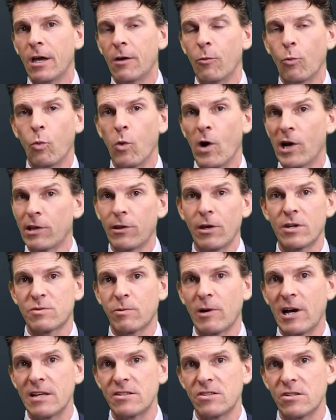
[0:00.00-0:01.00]
One of those
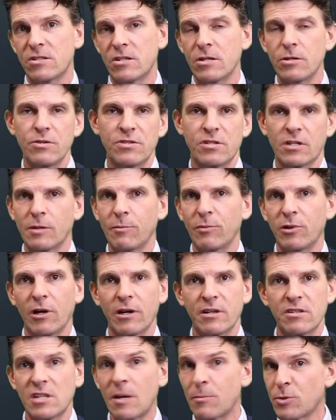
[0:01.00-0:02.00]
ways is to use a
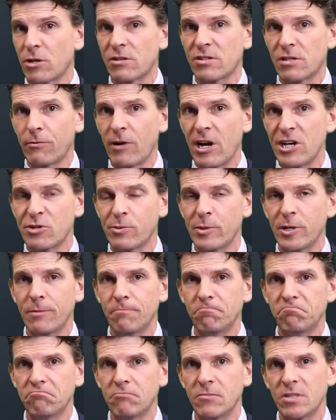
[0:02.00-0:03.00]
complying subtrust arrangement.